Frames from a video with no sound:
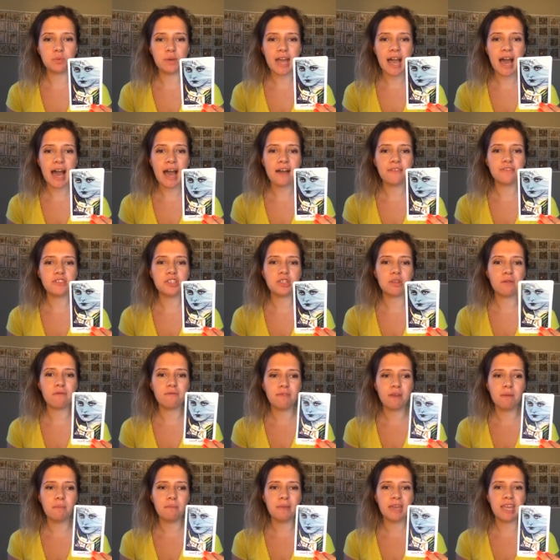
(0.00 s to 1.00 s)
we have
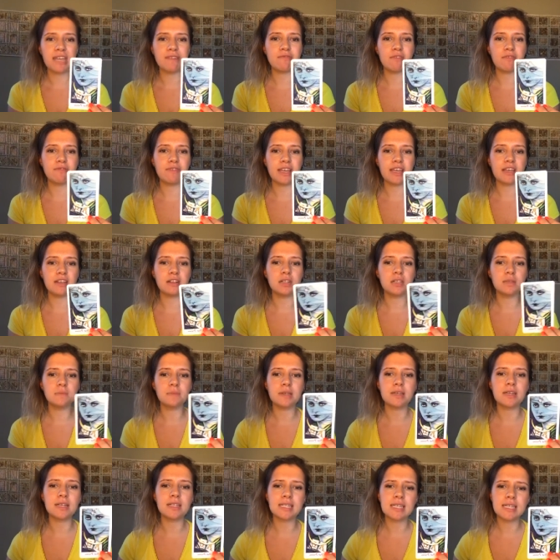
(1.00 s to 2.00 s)
something being revealed because